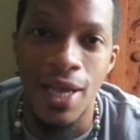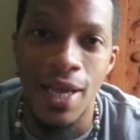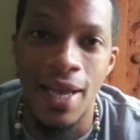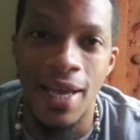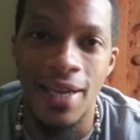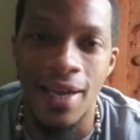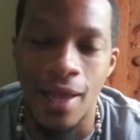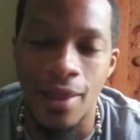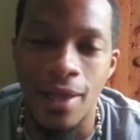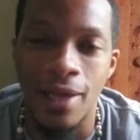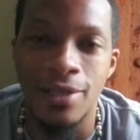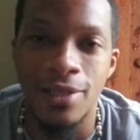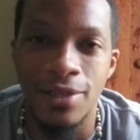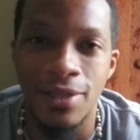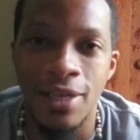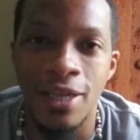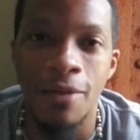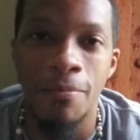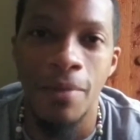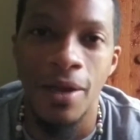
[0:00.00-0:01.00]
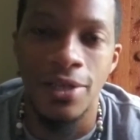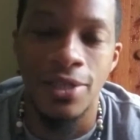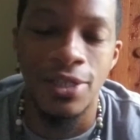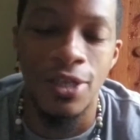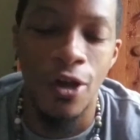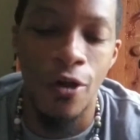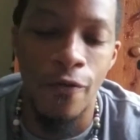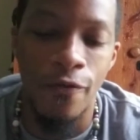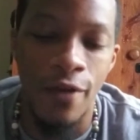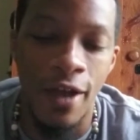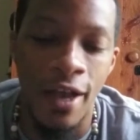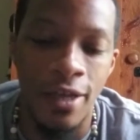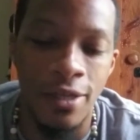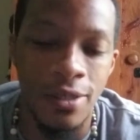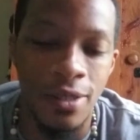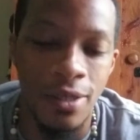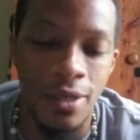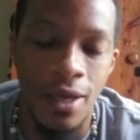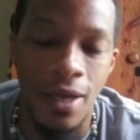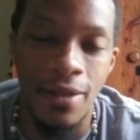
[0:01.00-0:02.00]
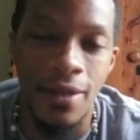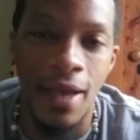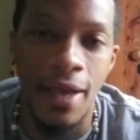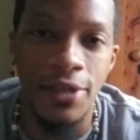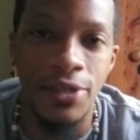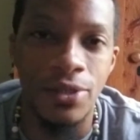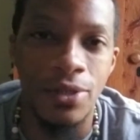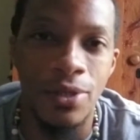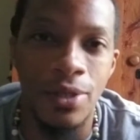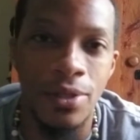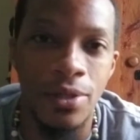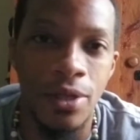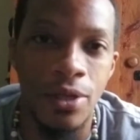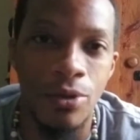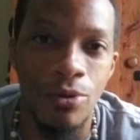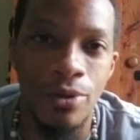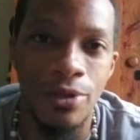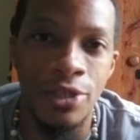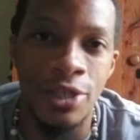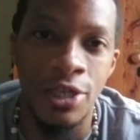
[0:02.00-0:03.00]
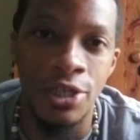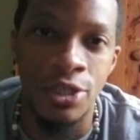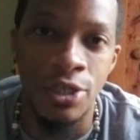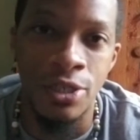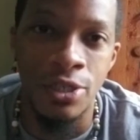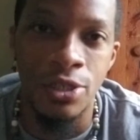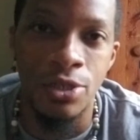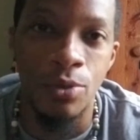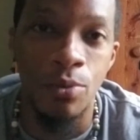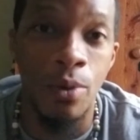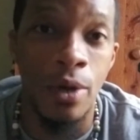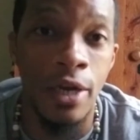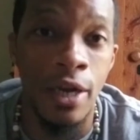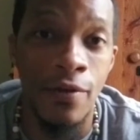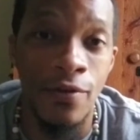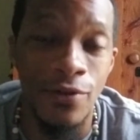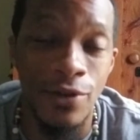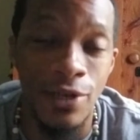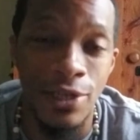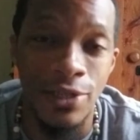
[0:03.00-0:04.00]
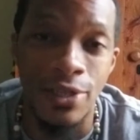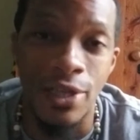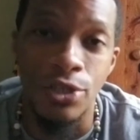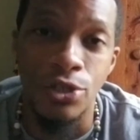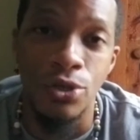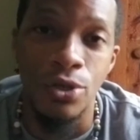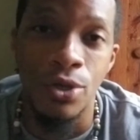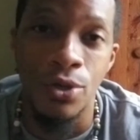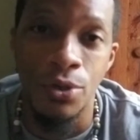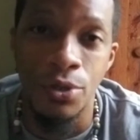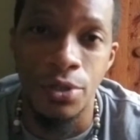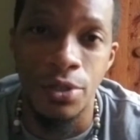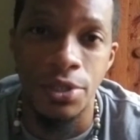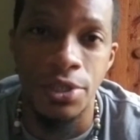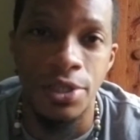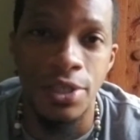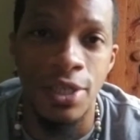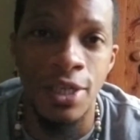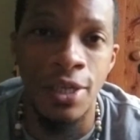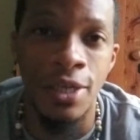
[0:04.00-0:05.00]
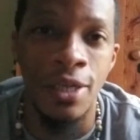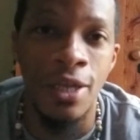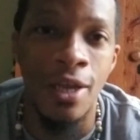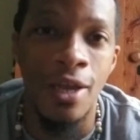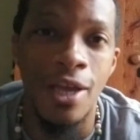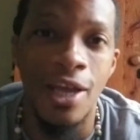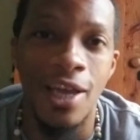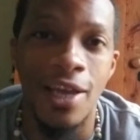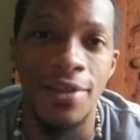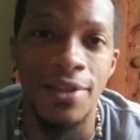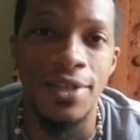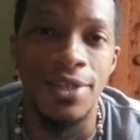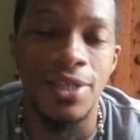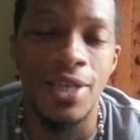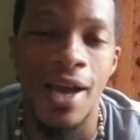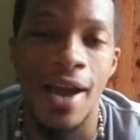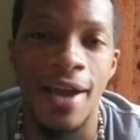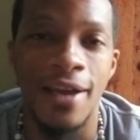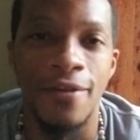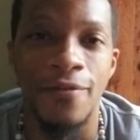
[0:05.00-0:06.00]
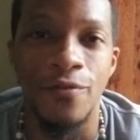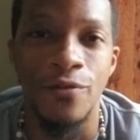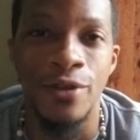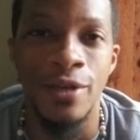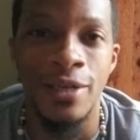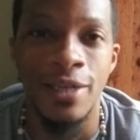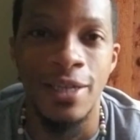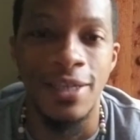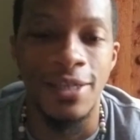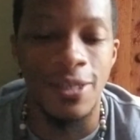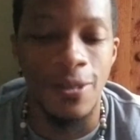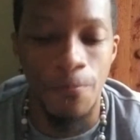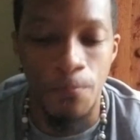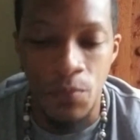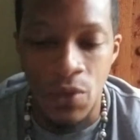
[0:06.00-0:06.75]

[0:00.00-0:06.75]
And I like to think of myself as a nice, good little addition to whatever it is that you usually see in these kind of readings.